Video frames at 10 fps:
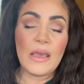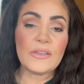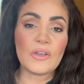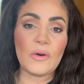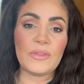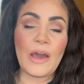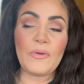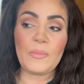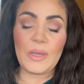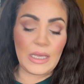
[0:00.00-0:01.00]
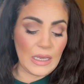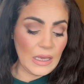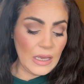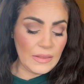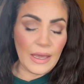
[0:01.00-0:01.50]
So that would
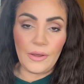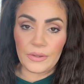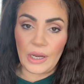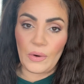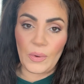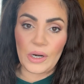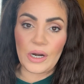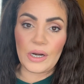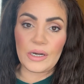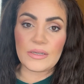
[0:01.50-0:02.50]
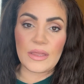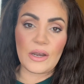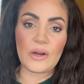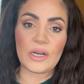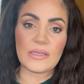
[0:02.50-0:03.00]
be the healthcare workers that
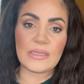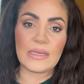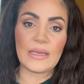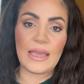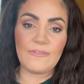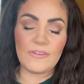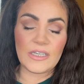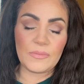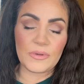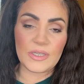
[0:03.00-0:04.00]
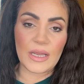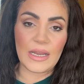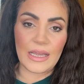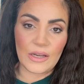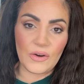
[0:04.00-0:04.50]
are going to see a 50%
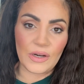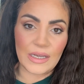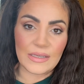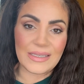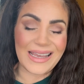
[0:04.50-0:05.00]
increase